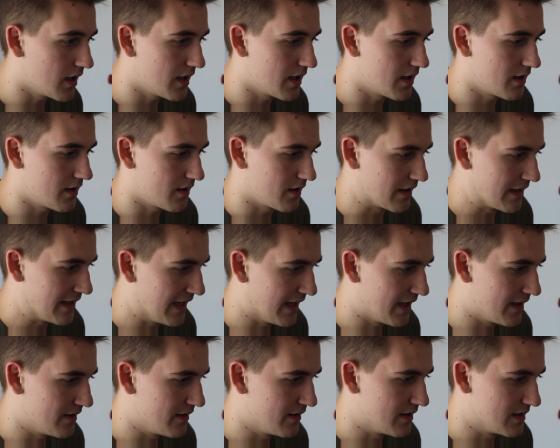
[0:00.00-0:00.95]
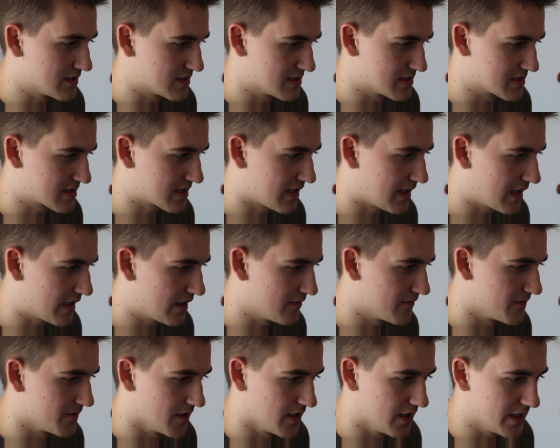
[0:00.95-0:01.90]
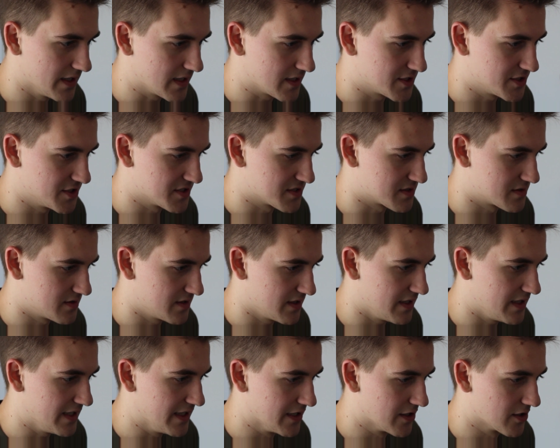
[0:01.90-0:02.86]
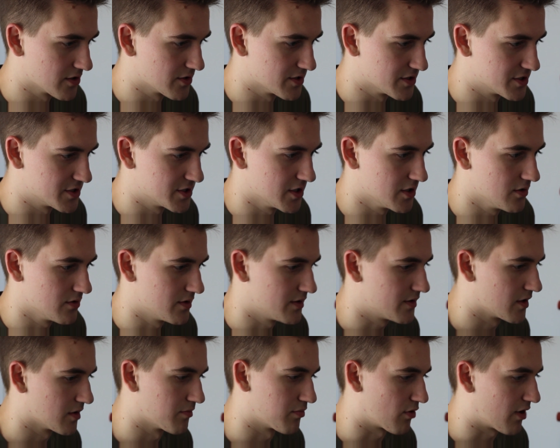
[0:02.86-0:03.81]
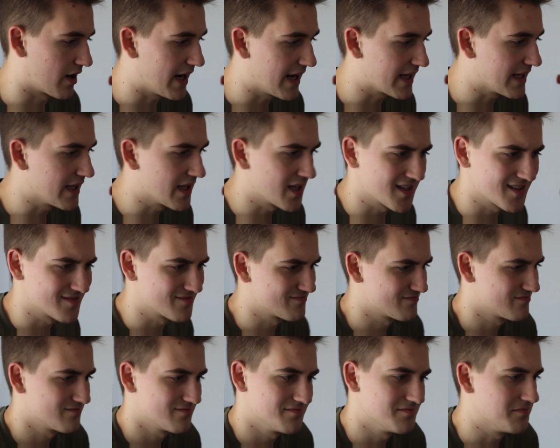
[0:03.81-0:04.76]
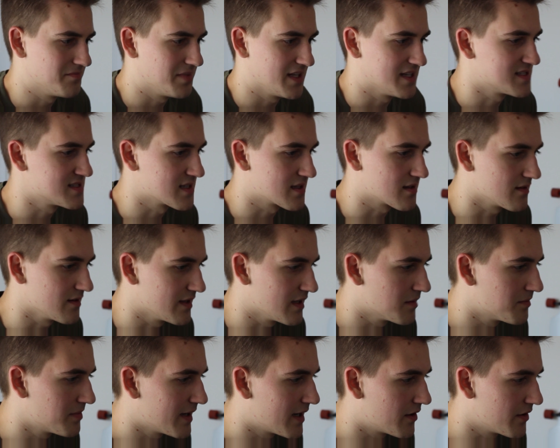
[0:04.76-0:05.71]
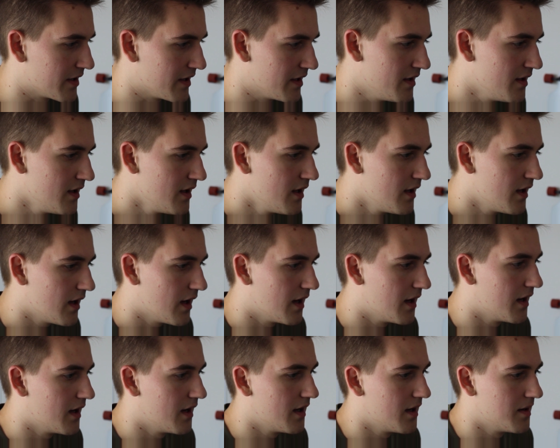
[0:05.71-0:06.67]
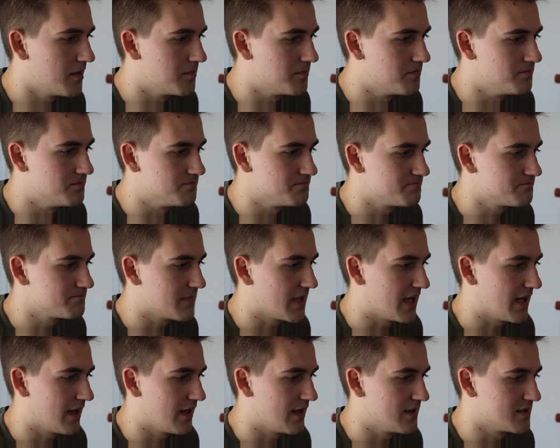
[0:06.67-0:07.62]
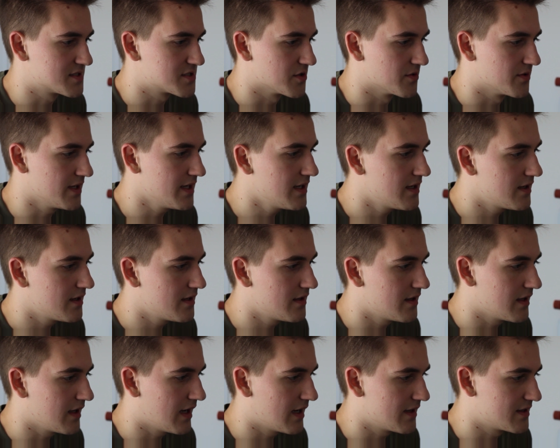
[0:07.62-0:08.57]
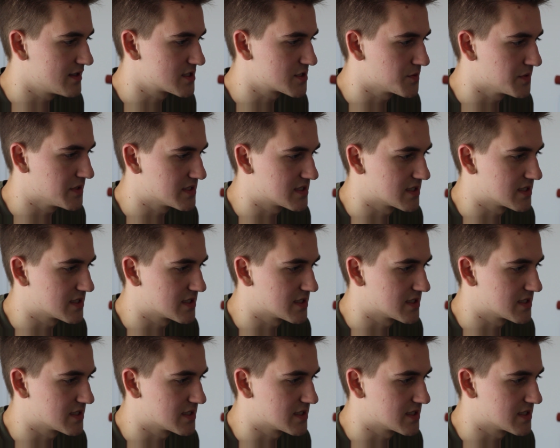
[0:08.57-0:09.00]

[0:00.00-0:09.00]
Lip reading: Again, this is kind of like just here to show that they're bragging basically about it. And so then they had this